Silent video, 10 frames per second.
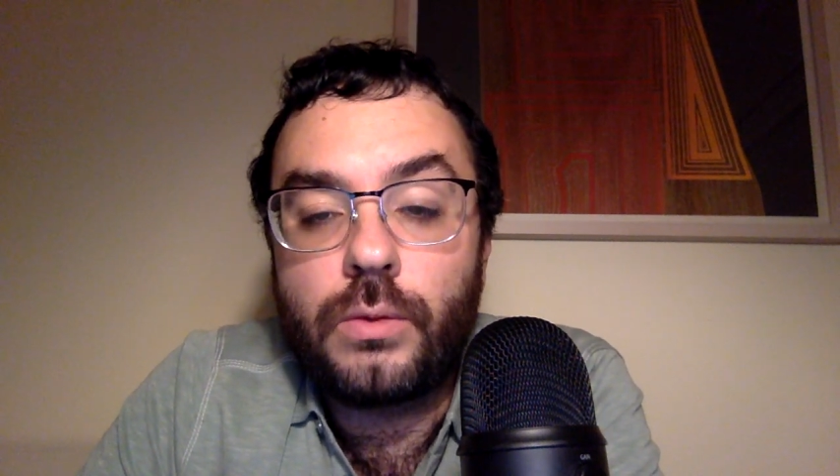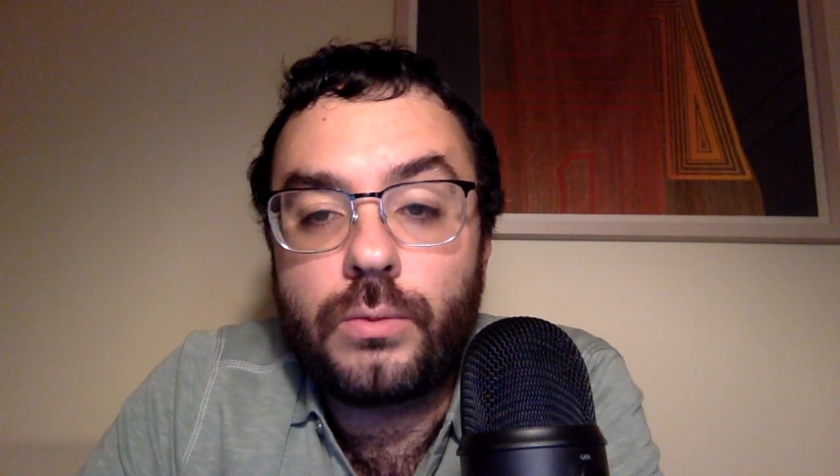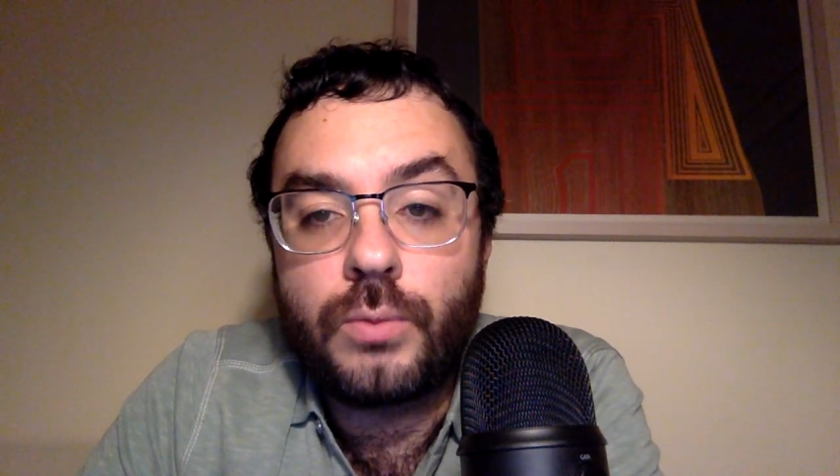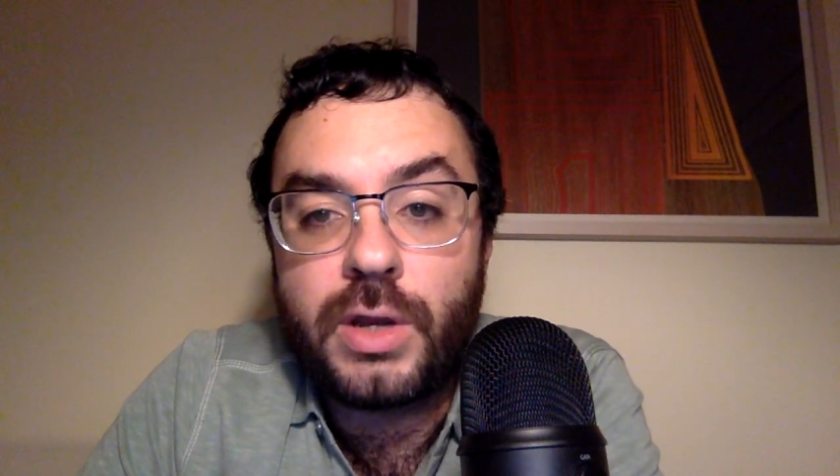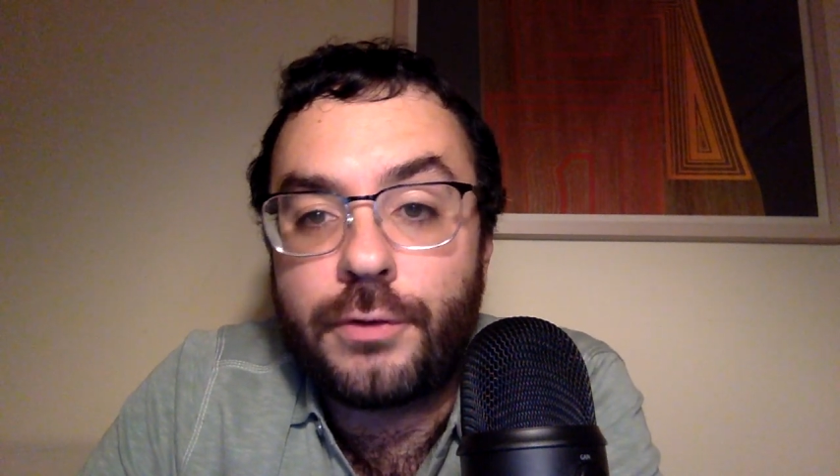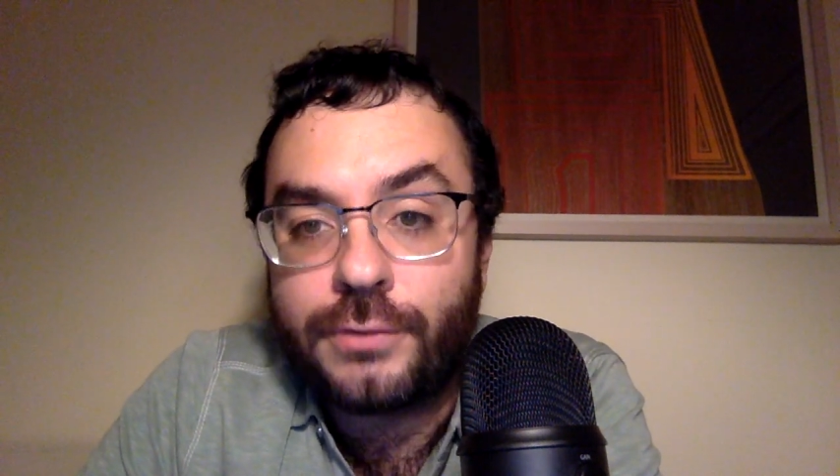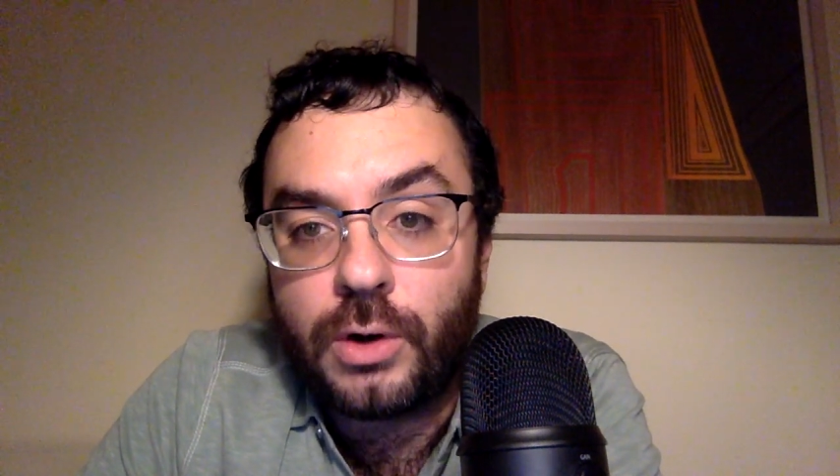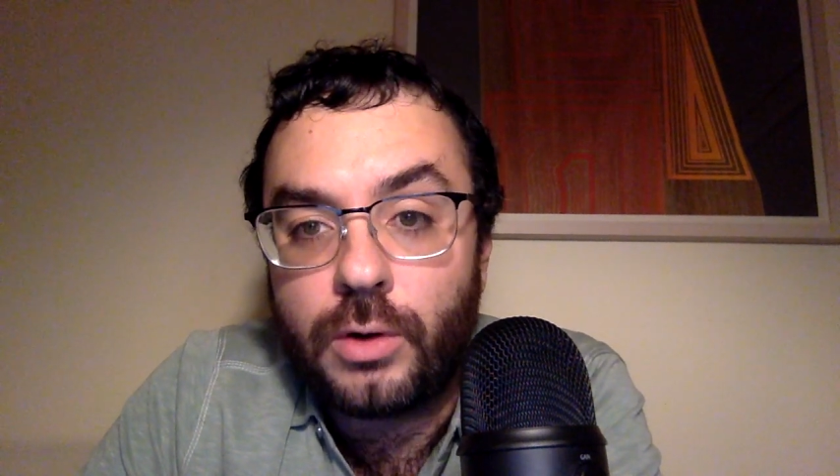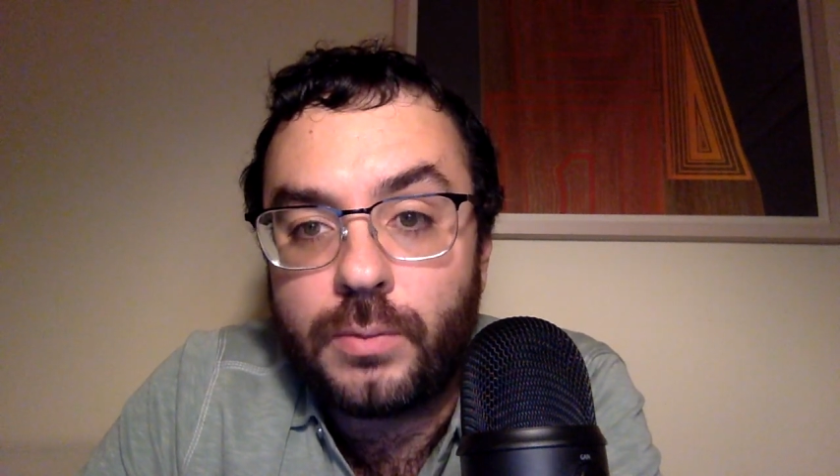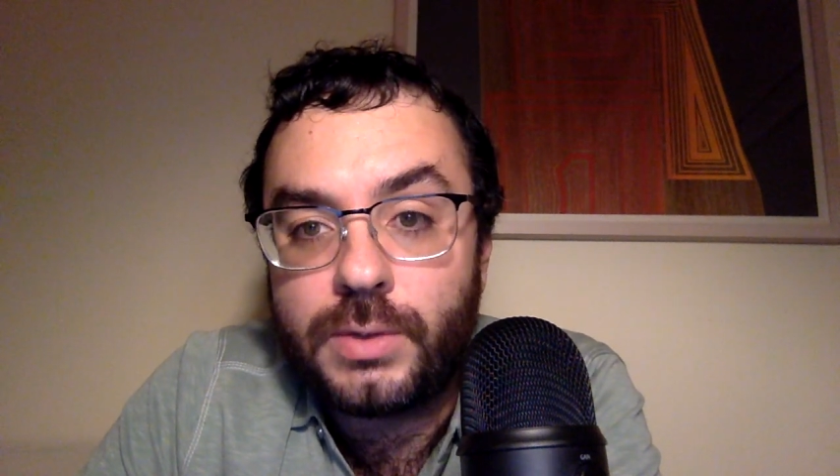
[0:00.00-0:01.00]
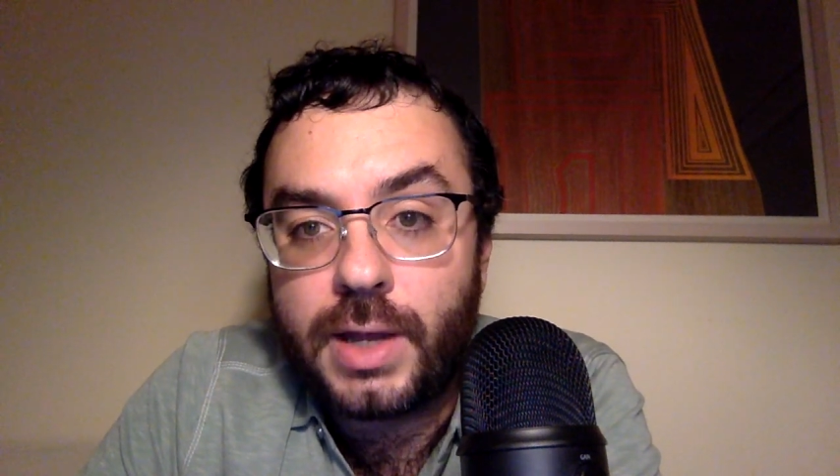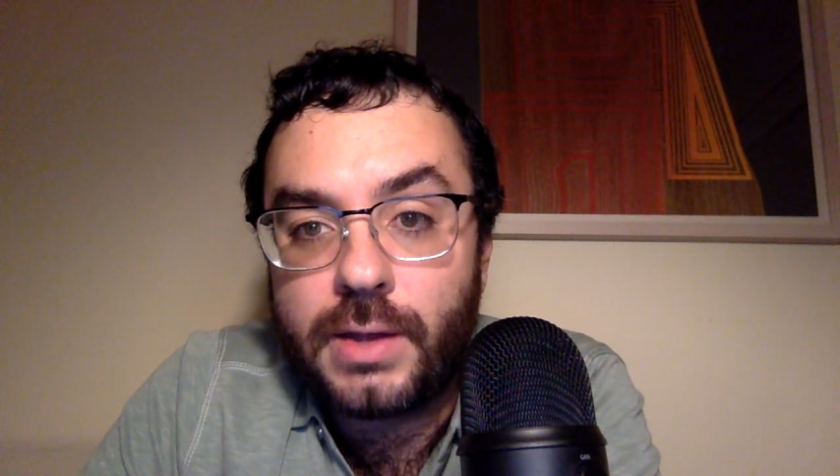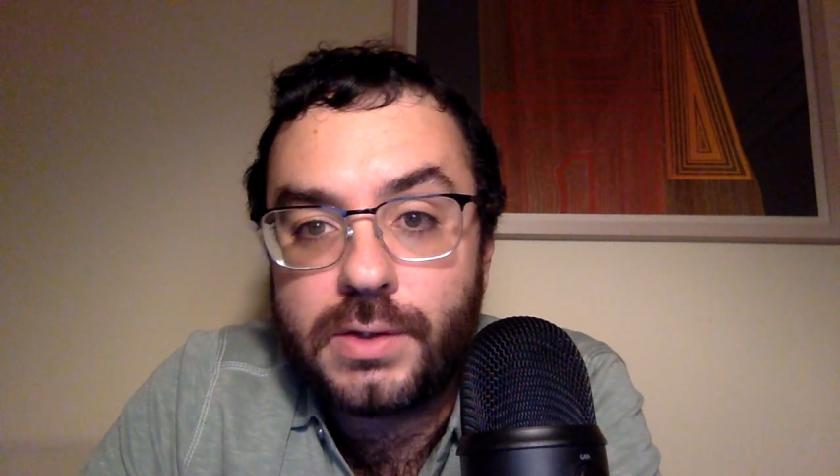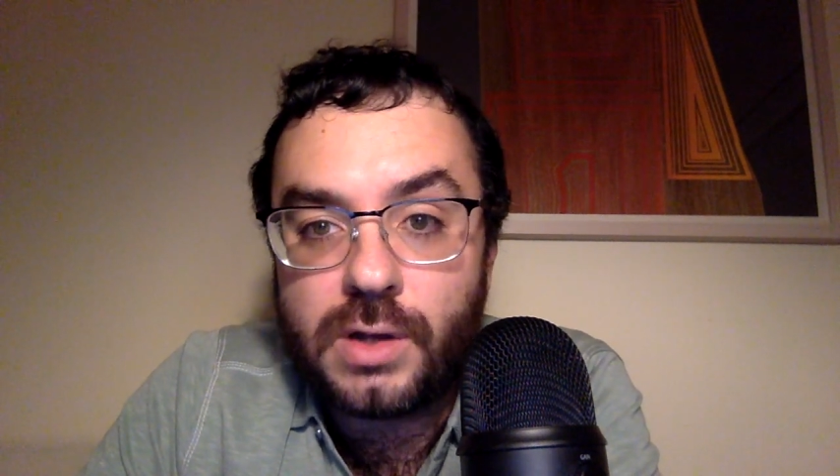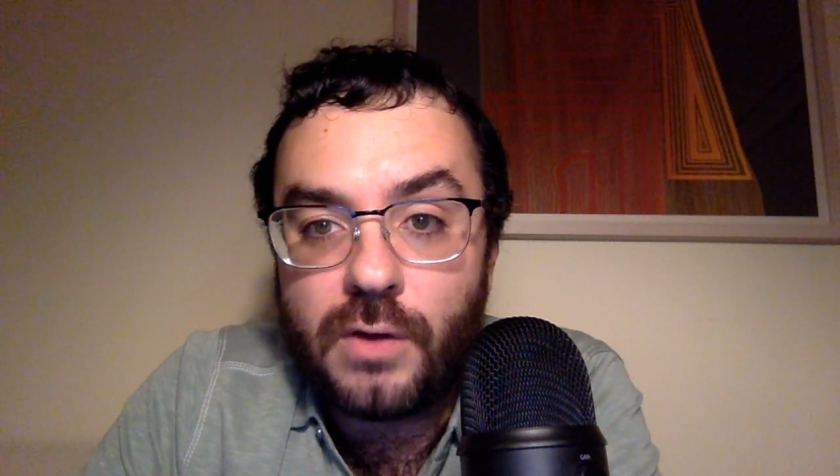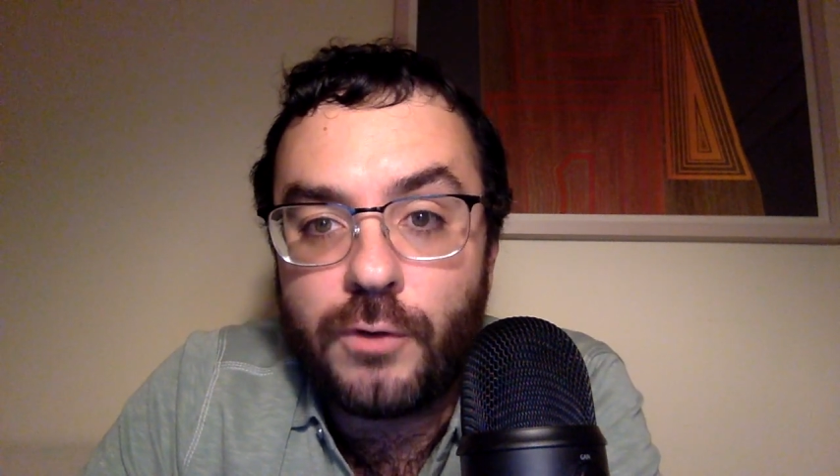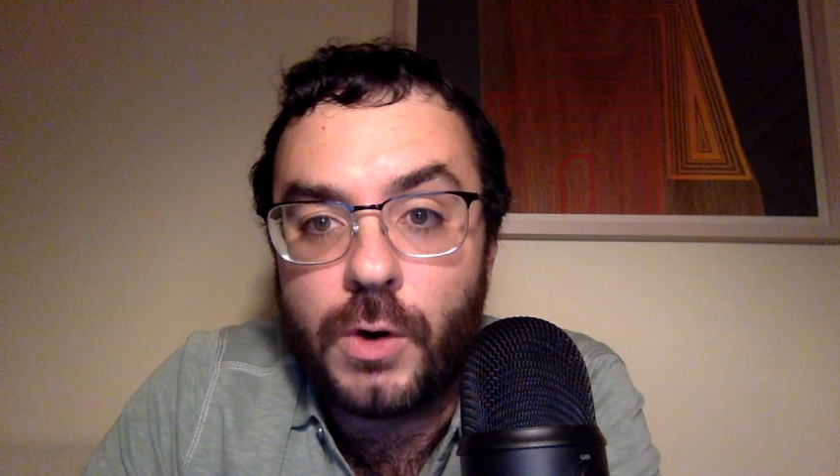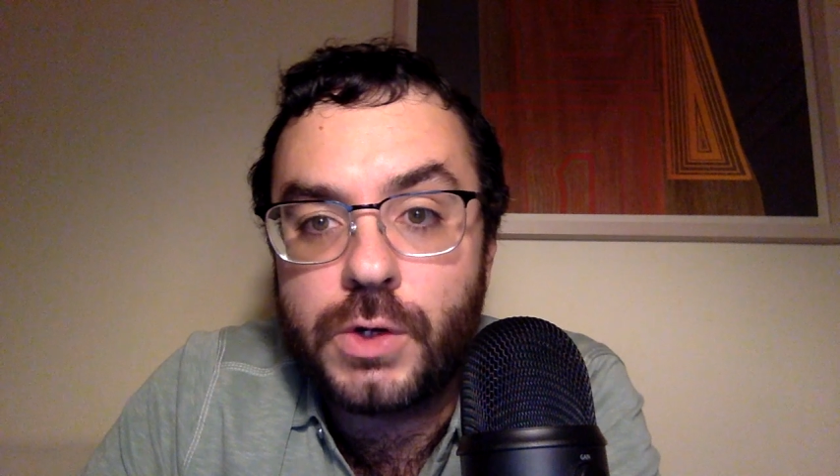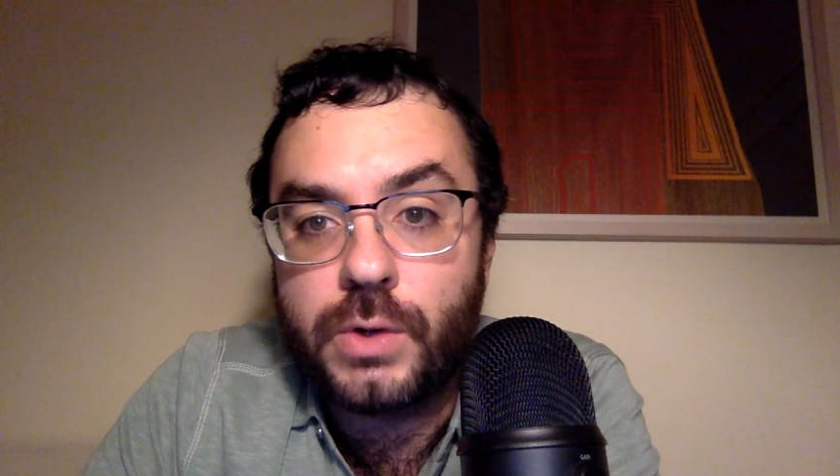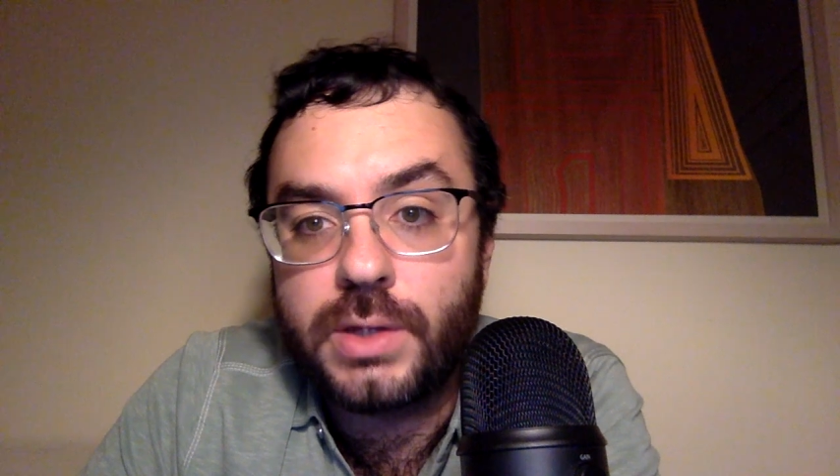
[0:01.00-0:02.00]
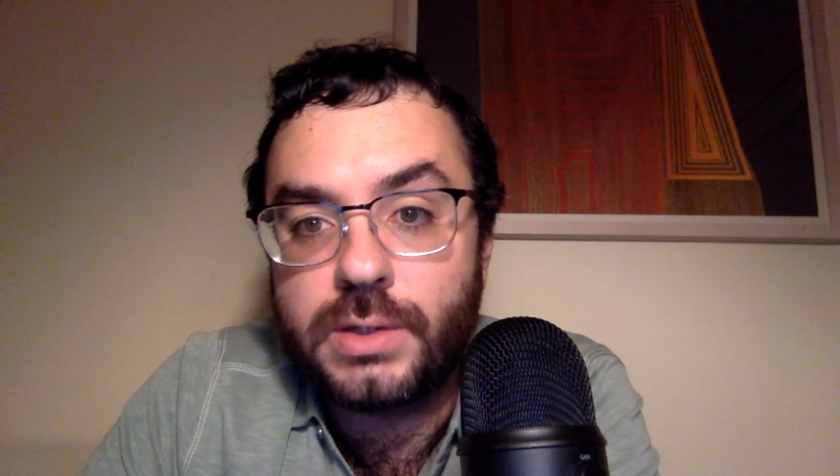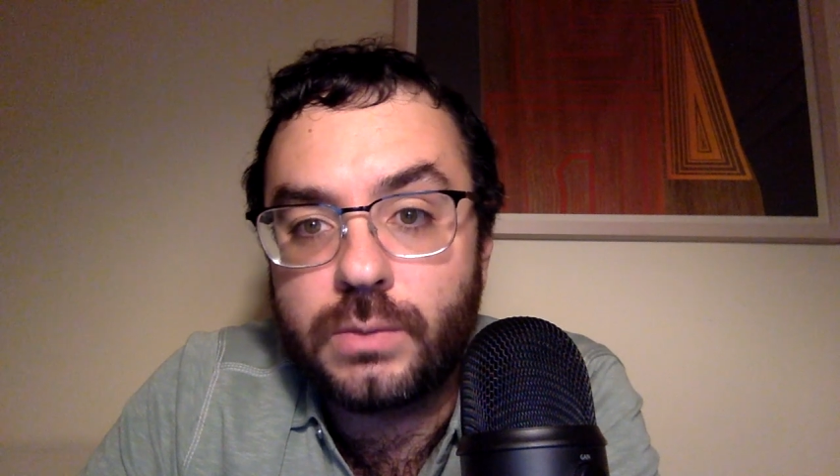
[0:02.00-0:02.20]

reaffirmed as virtuous